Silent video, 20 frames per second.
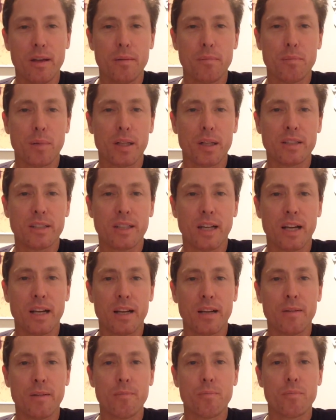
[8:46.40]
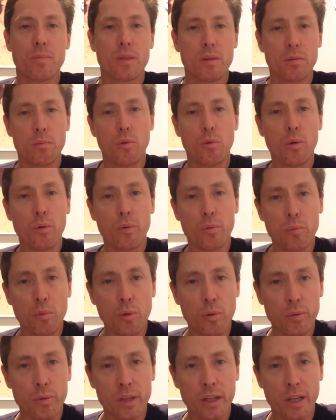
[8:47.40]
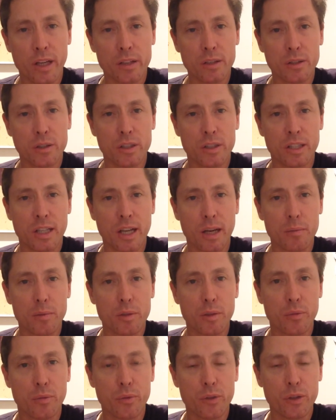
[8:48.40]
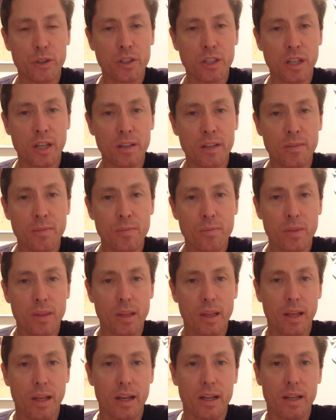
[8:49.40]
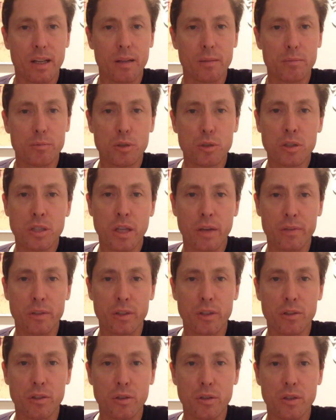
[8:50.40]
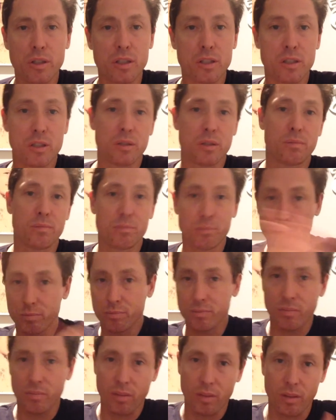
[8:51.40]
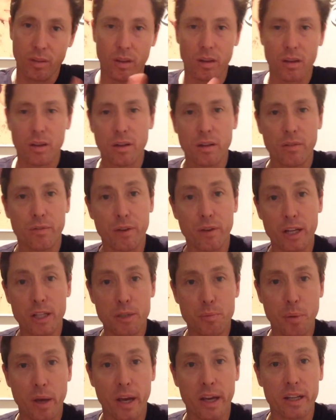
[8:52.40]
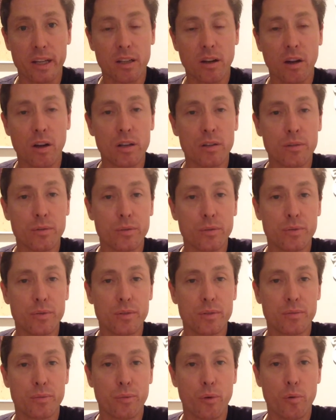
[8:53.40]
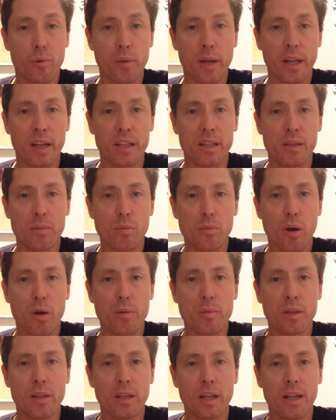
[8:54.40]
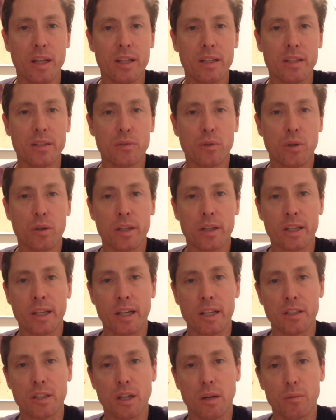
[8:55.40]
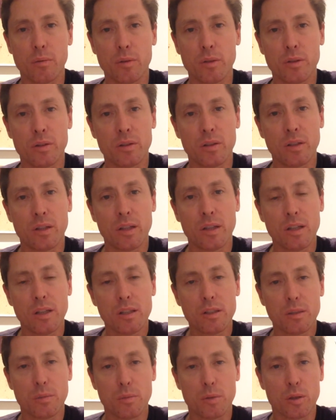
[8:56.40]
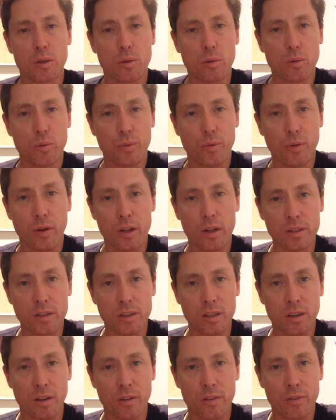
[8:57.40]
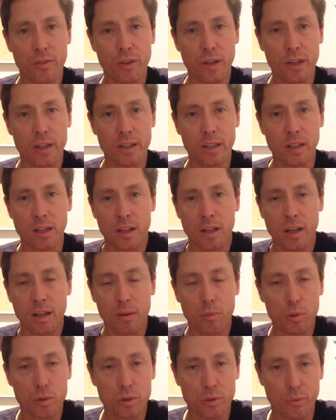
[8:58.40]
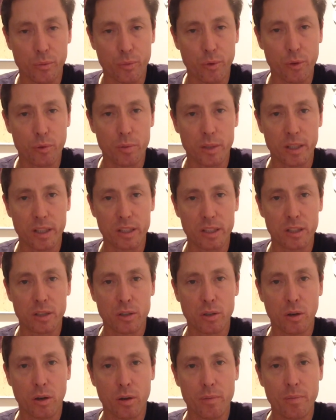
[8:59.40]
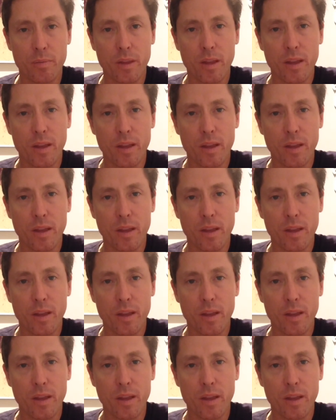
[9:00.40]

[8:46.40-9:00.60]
But more videos to come in the future. Just having to do this flashback kind of format at the moment and trying to catch up with some of the cool finds that I've found that I wasn't filming at the time.